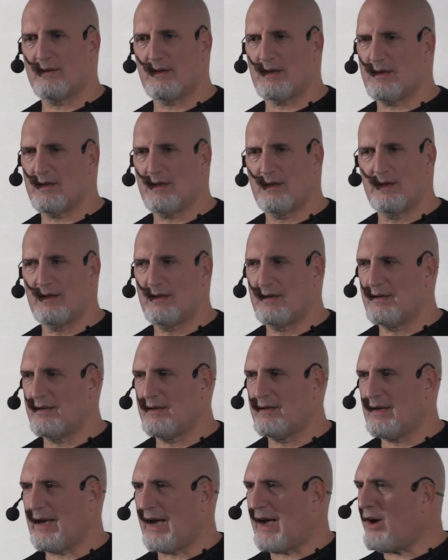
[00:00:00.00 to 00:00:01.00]
Right?
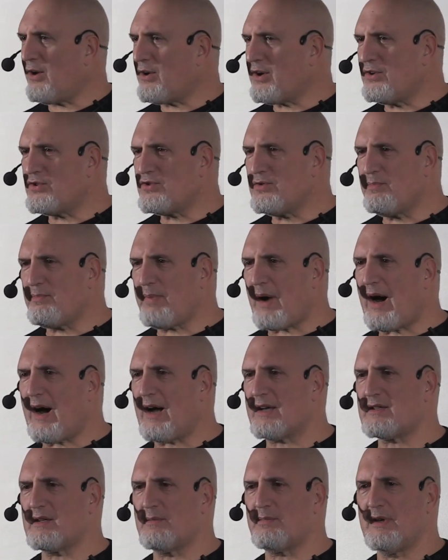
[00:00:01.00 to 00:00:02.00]
How could you
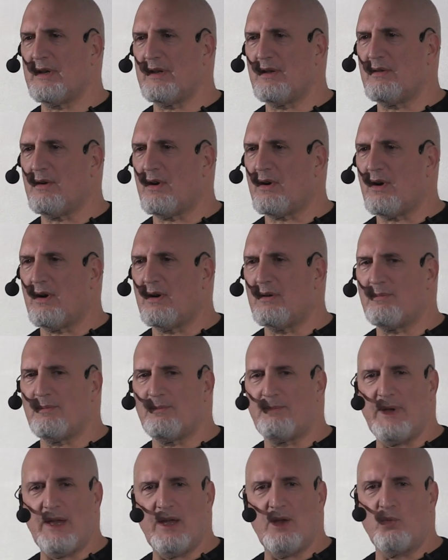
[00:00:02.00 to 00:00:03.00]
possibly
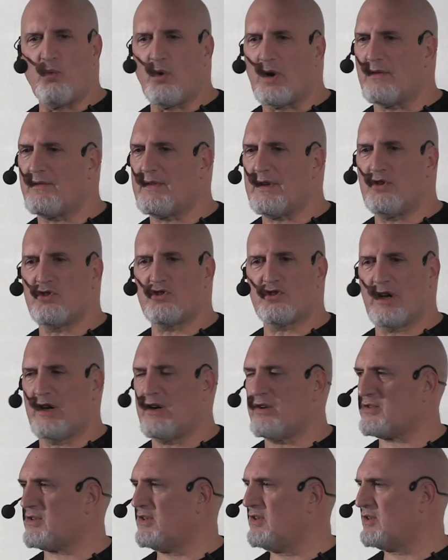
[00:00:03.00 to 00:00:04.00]
be in one of these
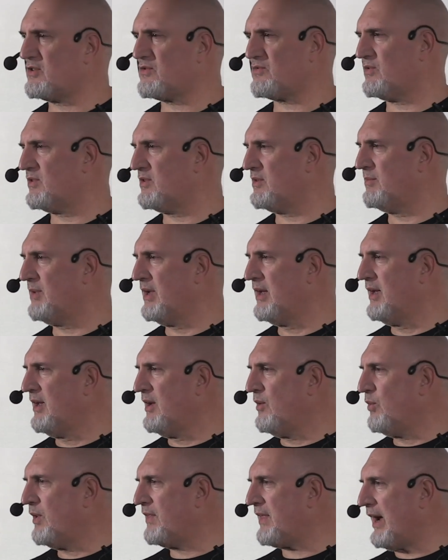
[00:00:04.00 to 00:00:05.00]
chairs in this room
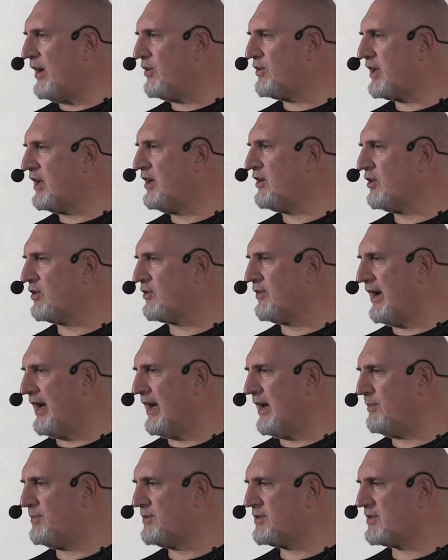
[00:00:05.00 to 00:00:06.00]
without killer
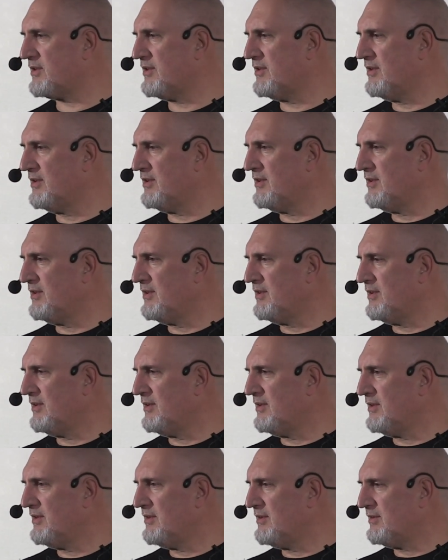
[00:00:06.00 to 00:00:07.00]
abs?
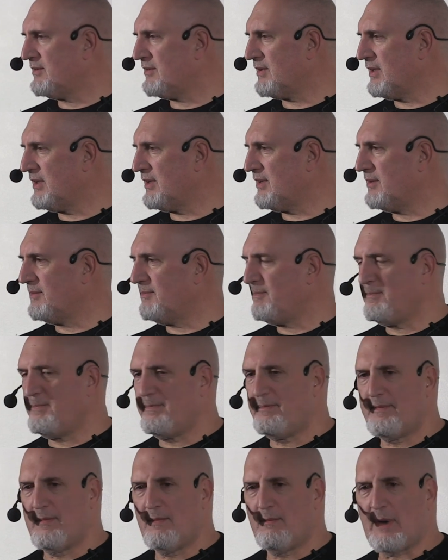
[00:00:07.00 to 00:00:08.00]
Right?
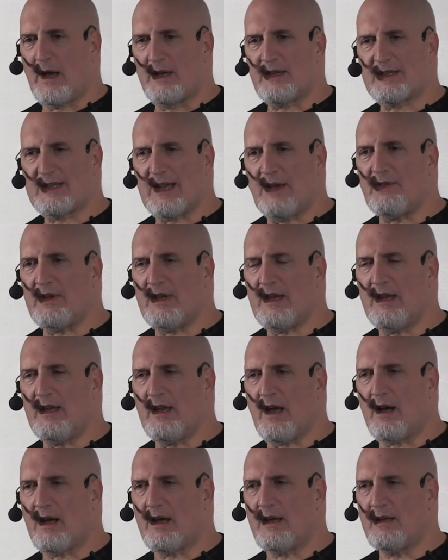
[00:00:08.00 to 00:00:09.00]
My
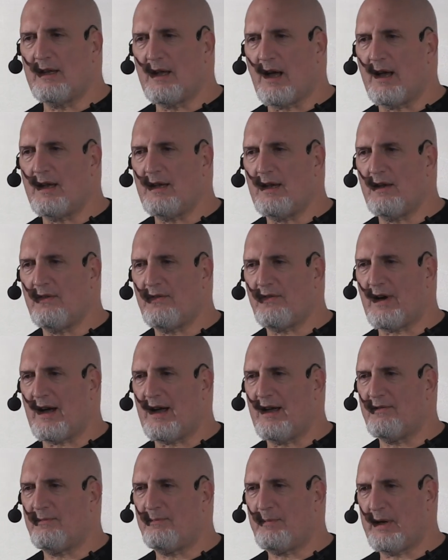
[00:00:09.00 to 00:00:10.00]

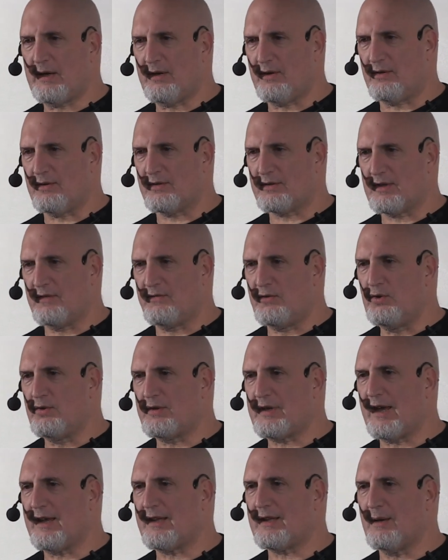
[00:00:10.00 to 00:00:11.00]
79-95 pills, if you
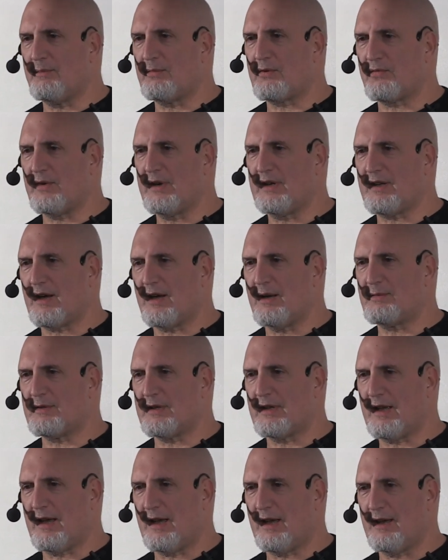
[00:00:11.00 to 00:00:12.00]
take them 3 times
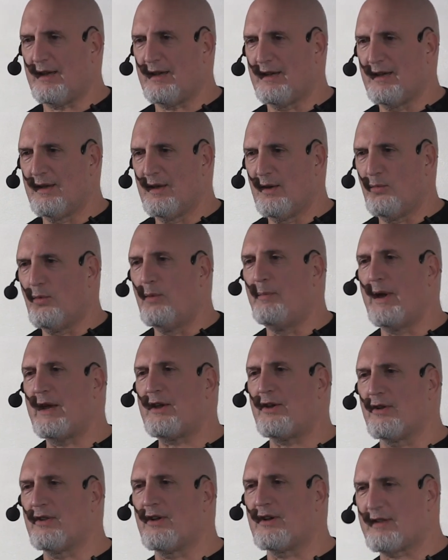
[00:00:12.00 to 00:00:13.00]
a day, will
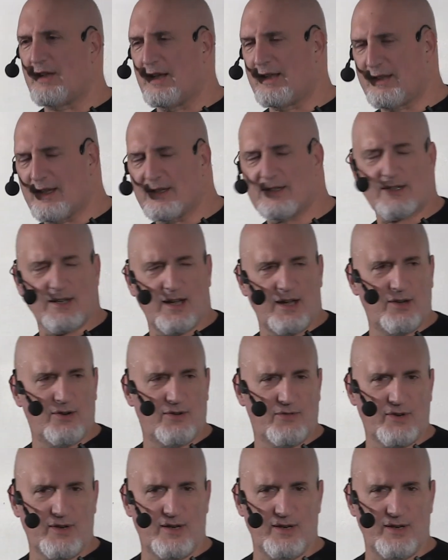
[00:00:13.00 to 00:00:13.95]
make you look like this guy over